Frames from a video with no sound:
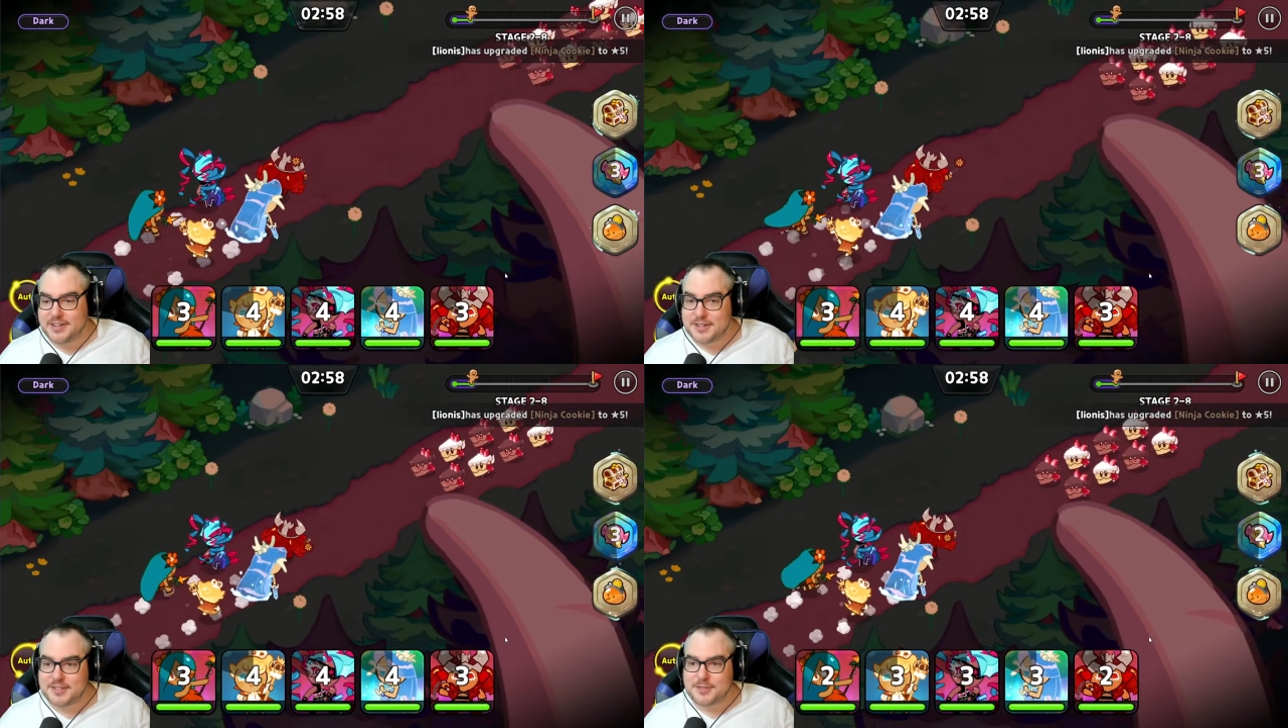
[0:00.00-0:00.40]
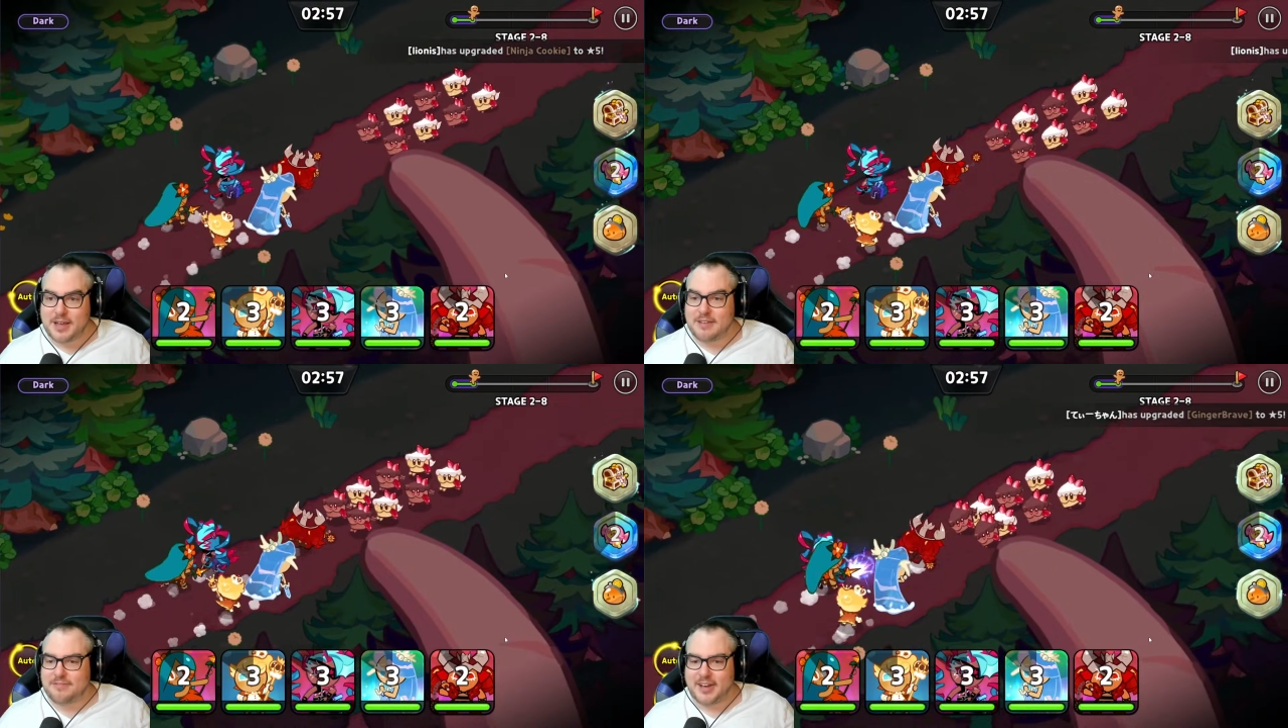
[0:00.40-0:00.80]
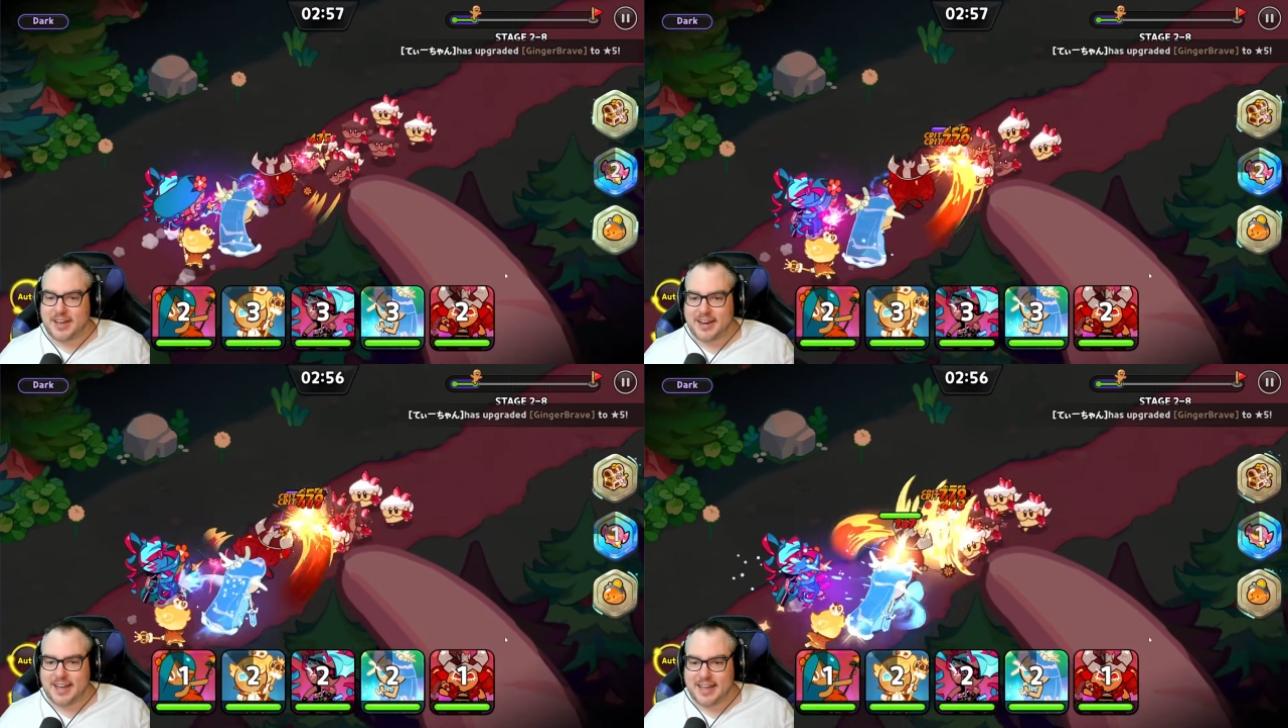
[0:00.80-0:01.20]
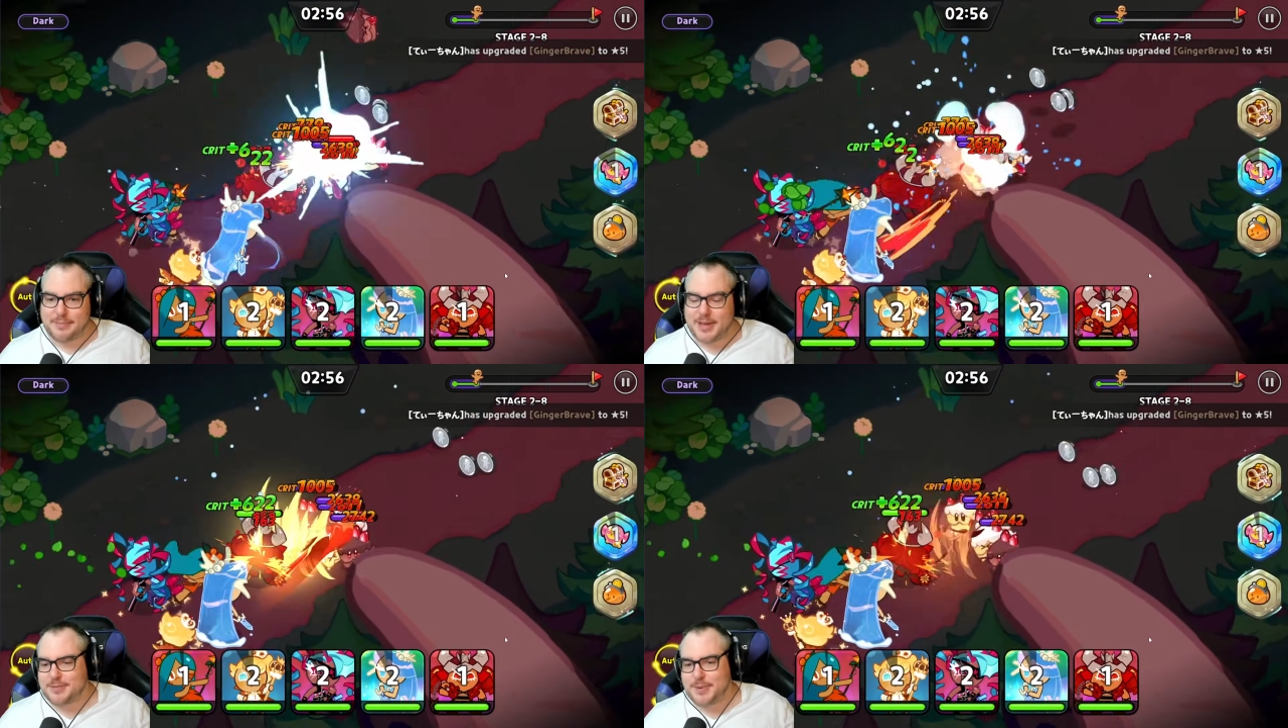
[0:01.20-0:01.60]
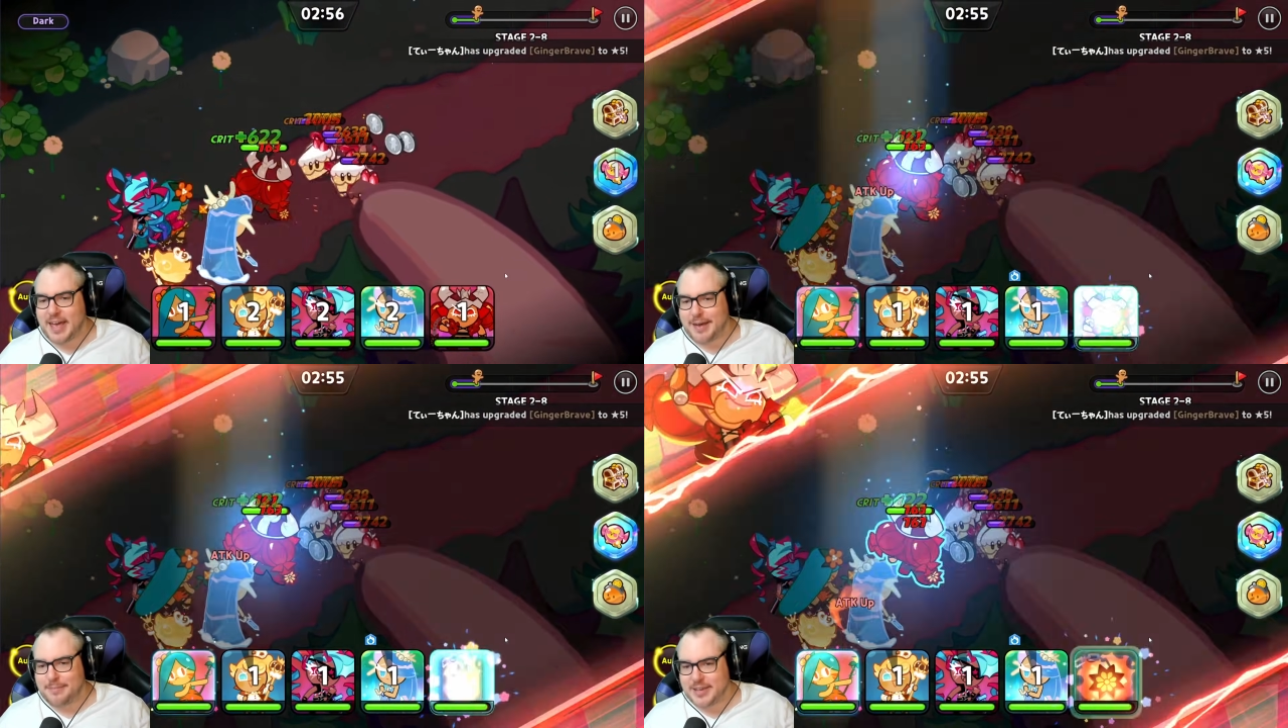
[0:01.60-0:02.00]
Just straight fun and it makes me
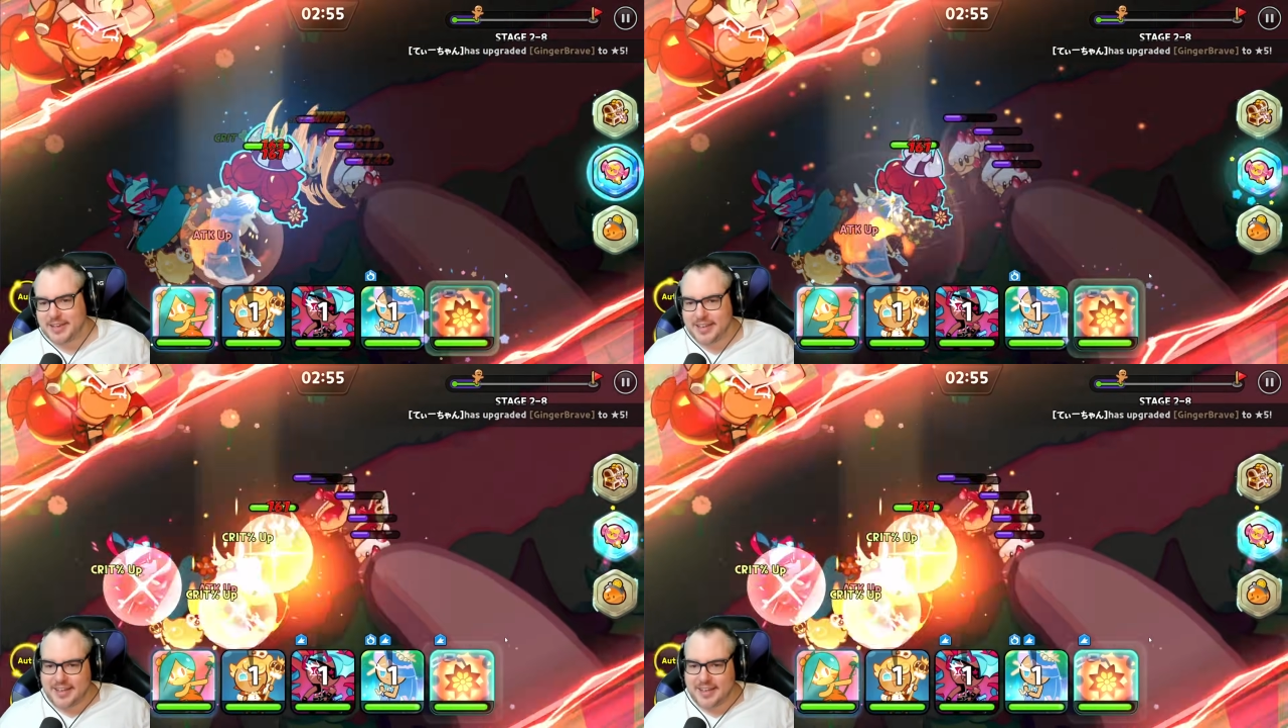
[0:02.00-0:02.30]
happy.